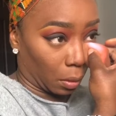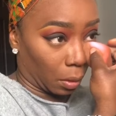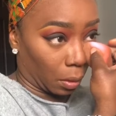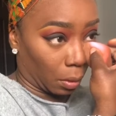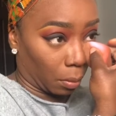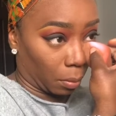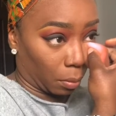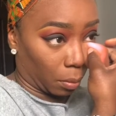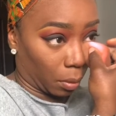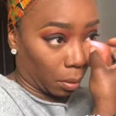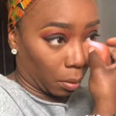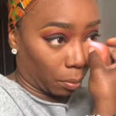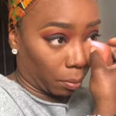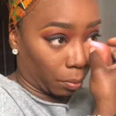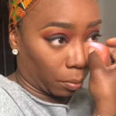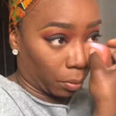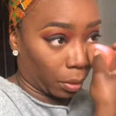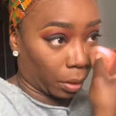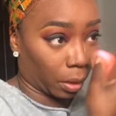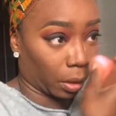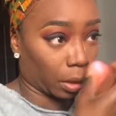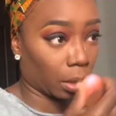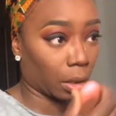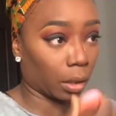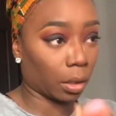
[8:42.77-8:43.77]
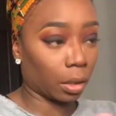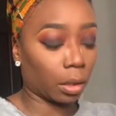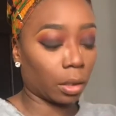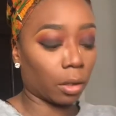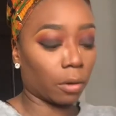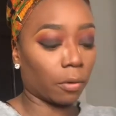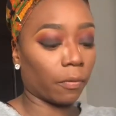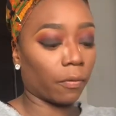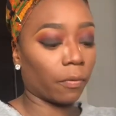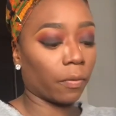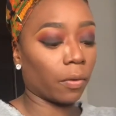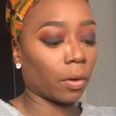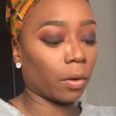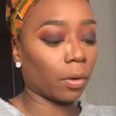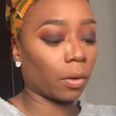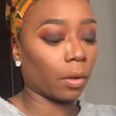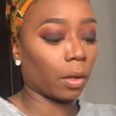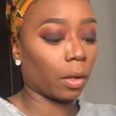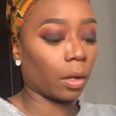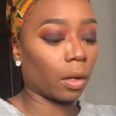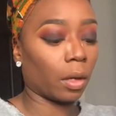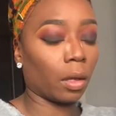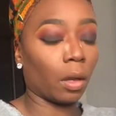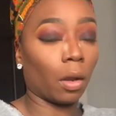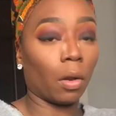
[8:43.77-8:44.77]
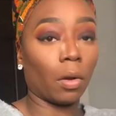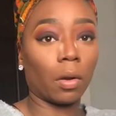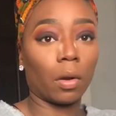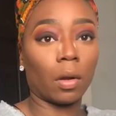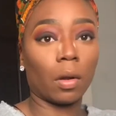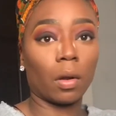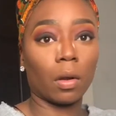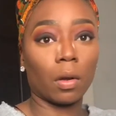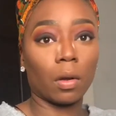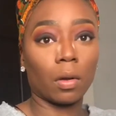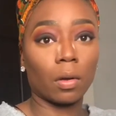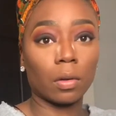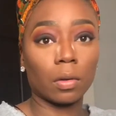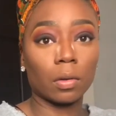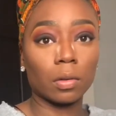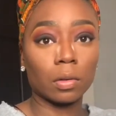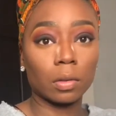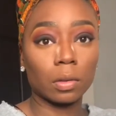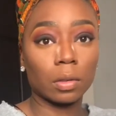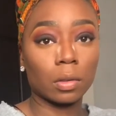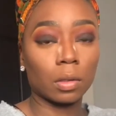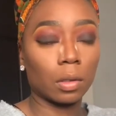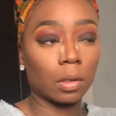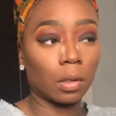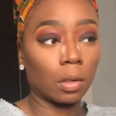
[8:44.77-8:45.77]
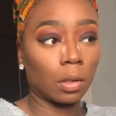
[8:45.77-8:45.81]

I'm gonna bring it a little further in on the nose.